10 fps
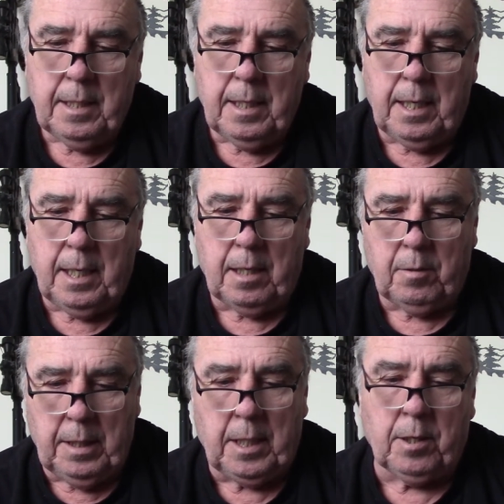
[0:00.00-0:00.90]

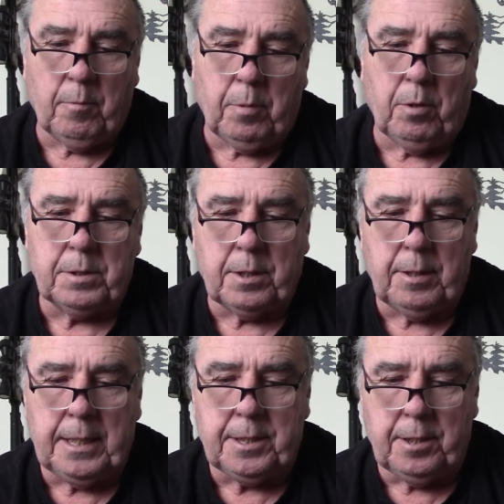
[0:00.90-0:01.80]
Recurve bows are
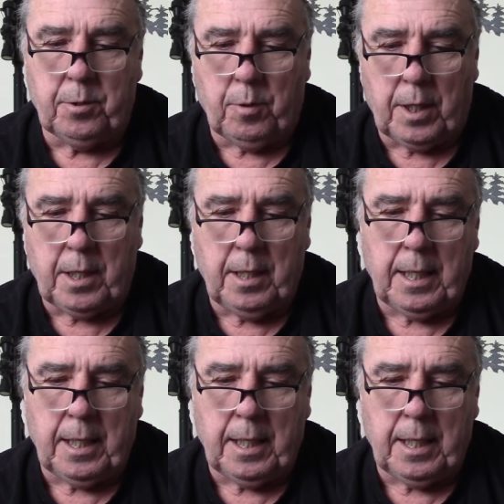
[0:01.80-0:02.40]
easier to work on,